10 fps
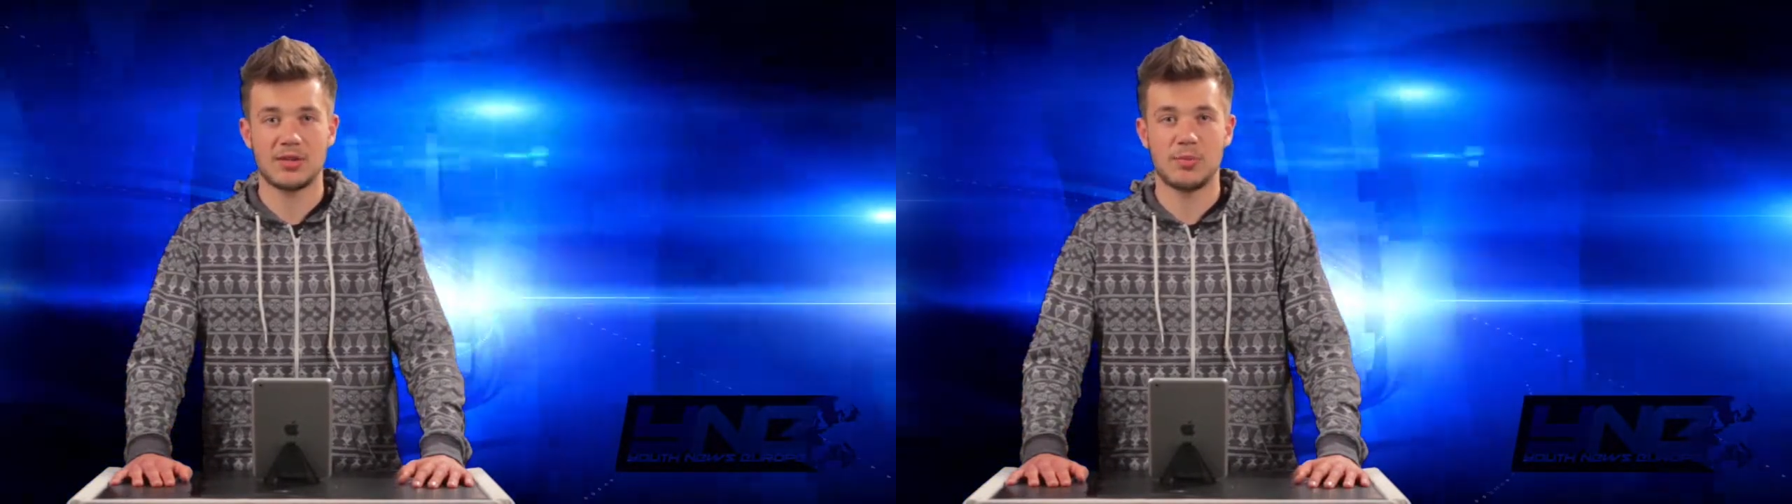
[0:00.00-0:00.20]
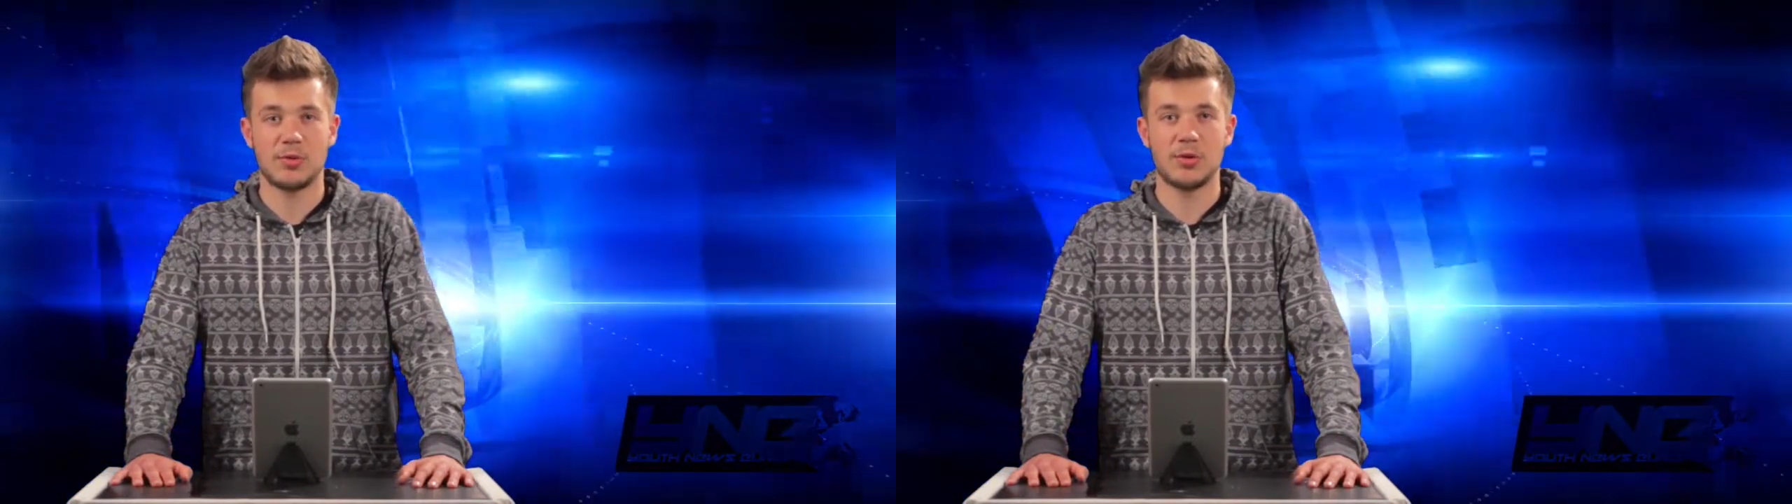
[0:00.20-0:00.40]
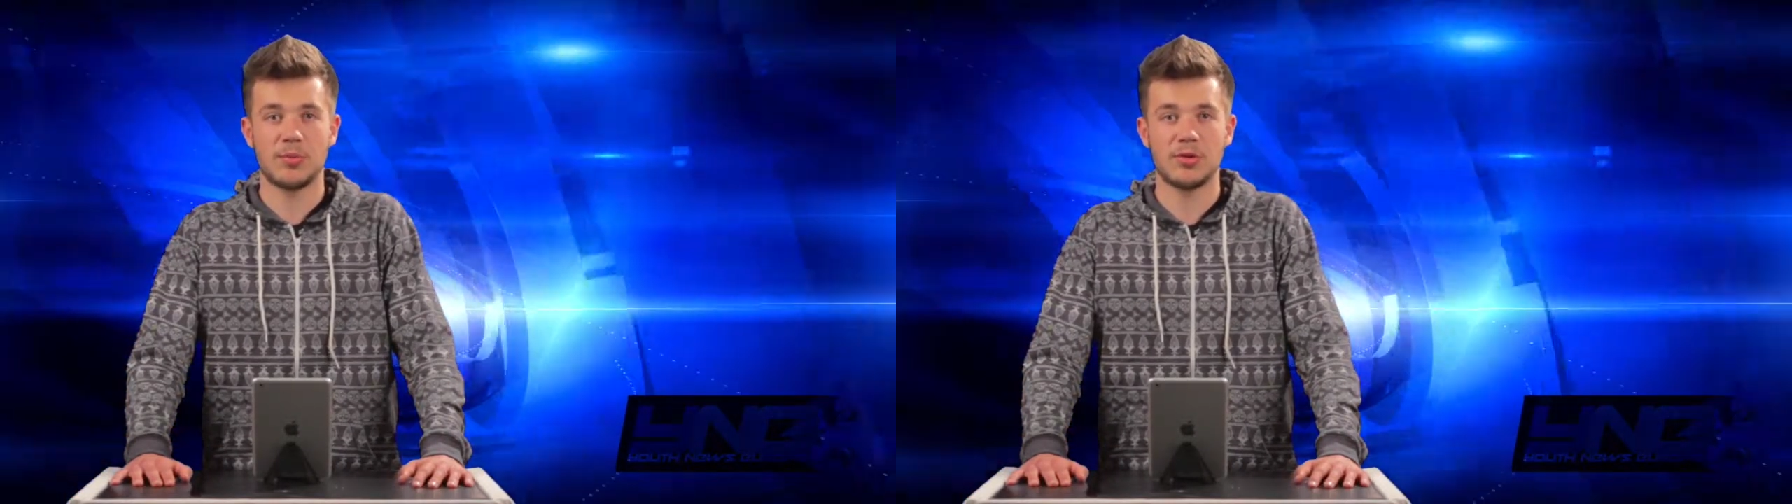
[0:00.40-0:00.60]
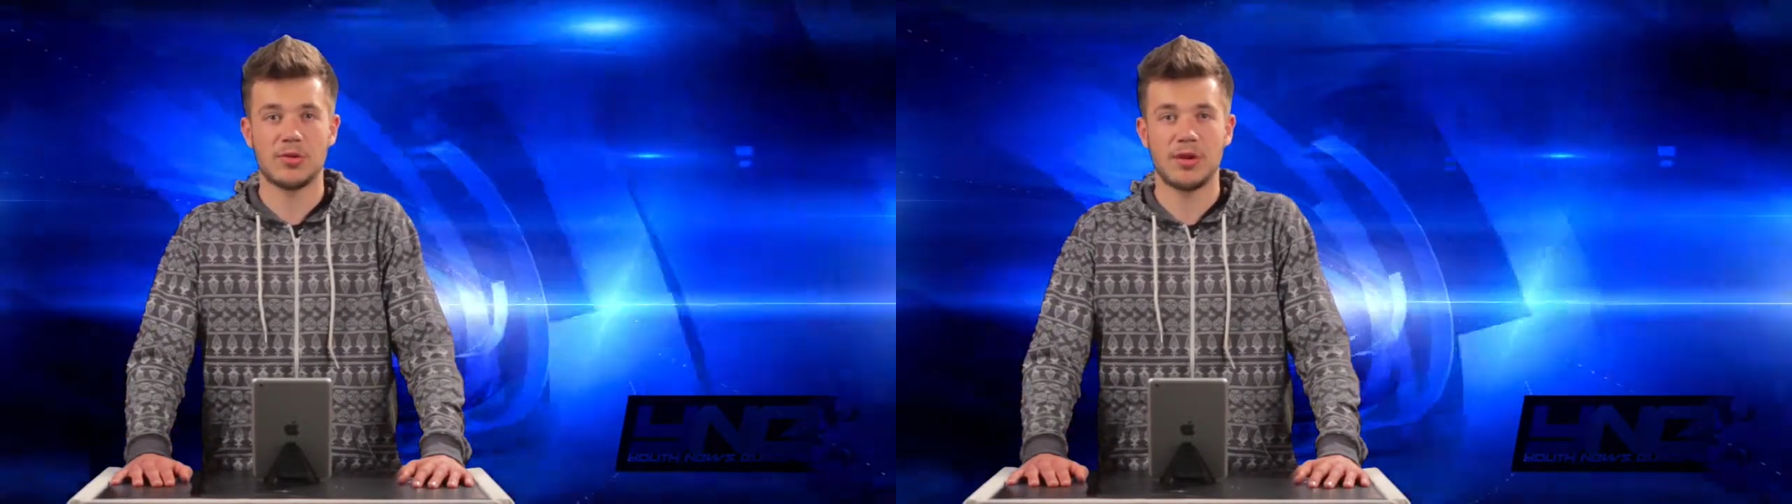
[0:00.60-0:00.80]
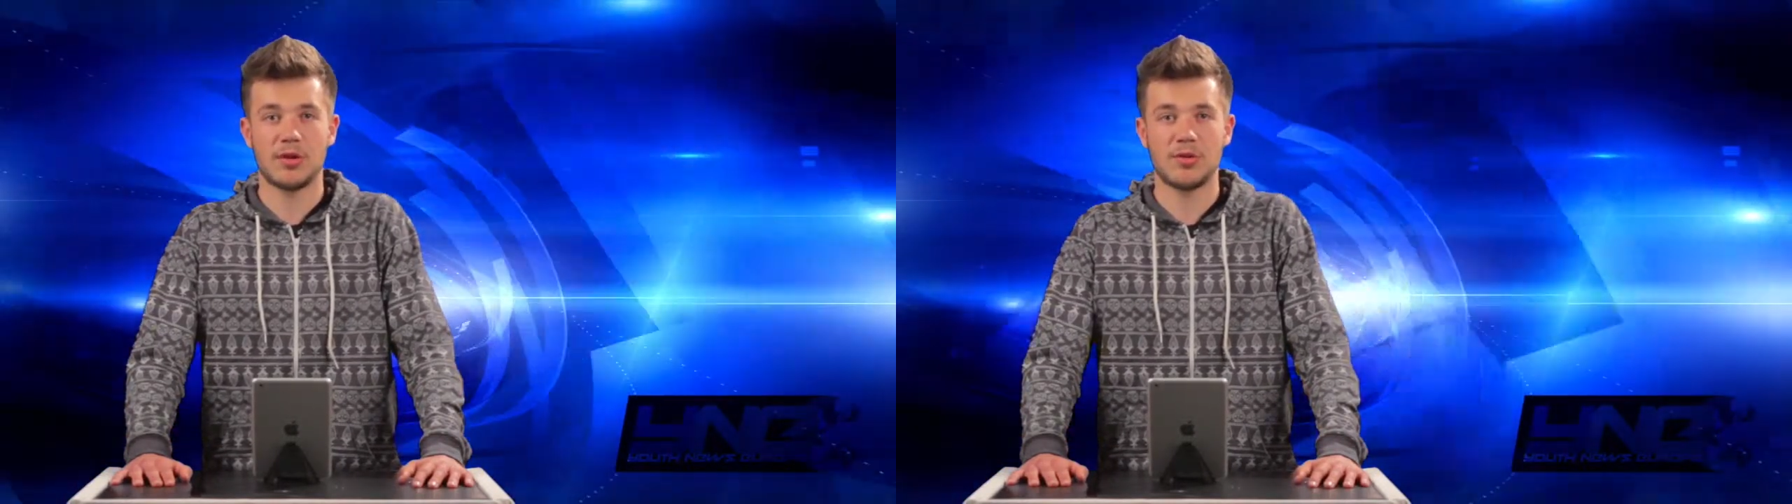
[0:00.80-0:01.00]
the pupils
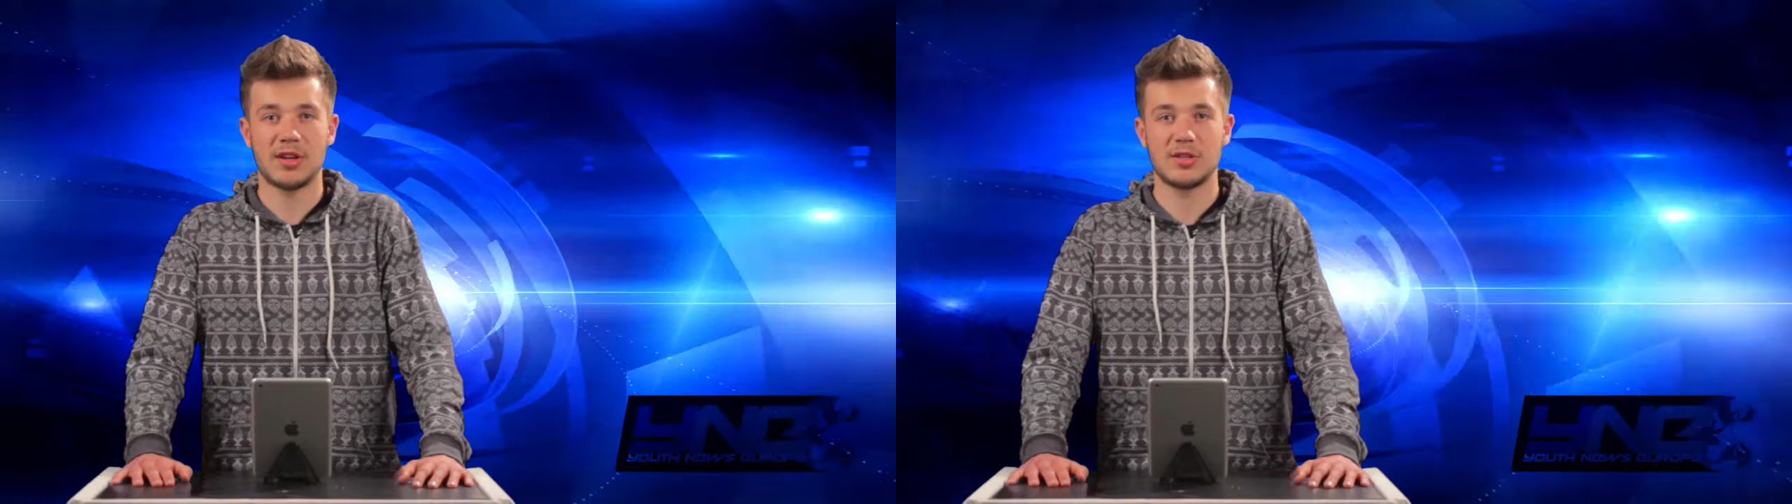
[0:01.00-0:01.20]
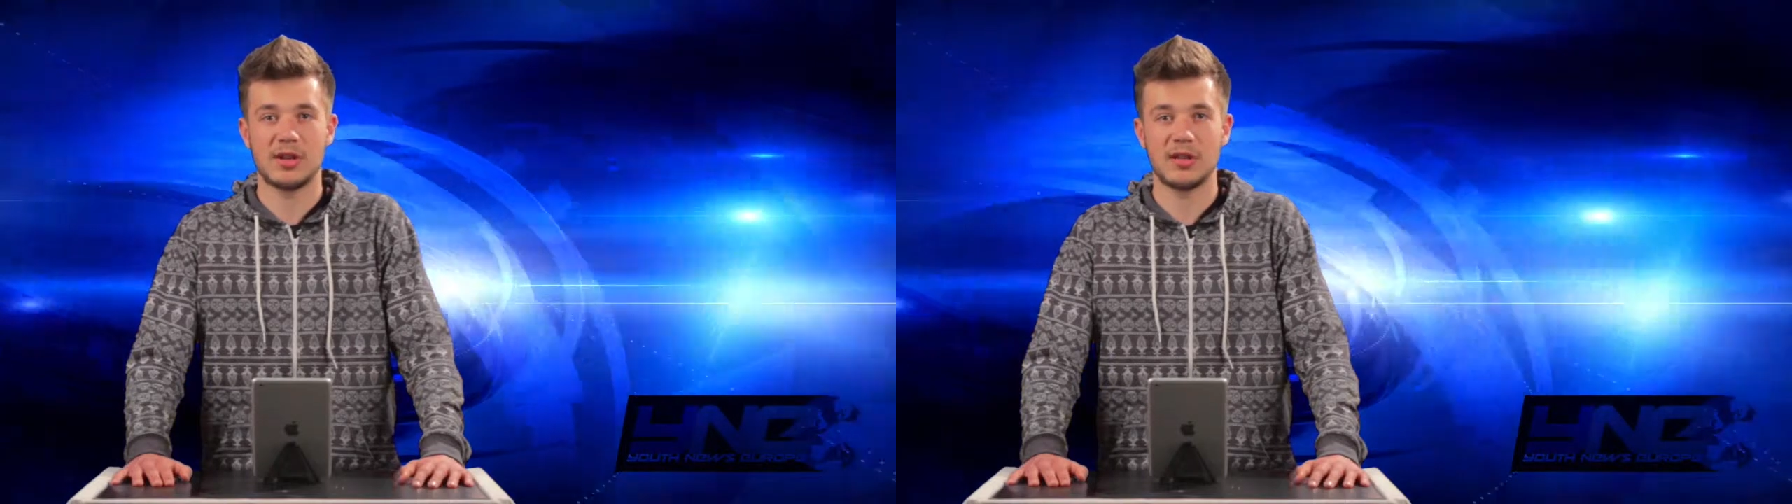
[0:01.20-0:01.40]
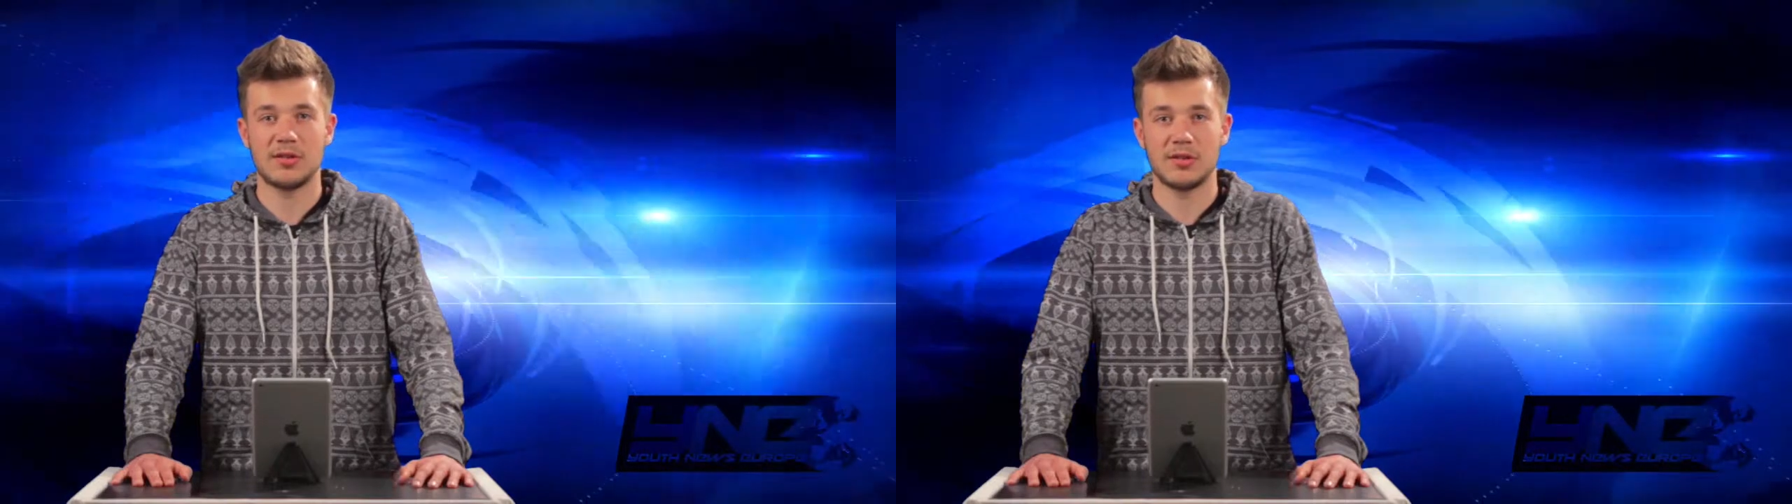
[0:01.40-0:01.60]
will not graduate